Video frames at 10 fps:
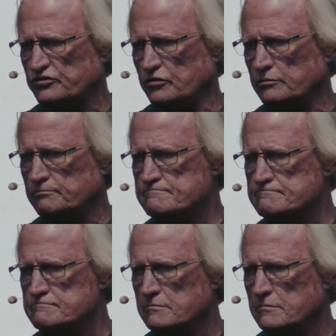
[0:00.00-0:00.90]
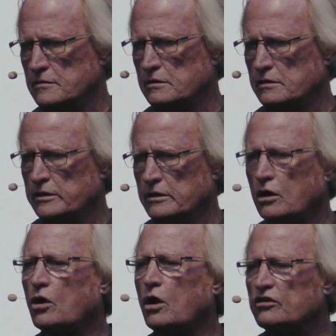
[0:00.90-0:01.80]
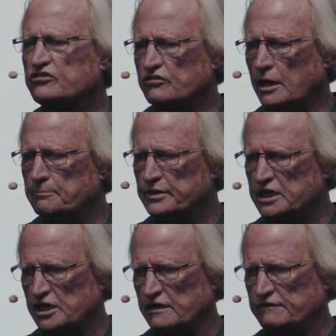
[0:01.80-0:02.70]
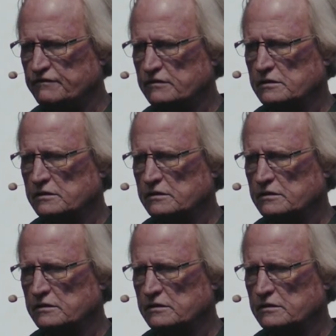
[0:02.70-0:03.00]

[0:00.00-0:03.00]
old. Her heart's not big enough.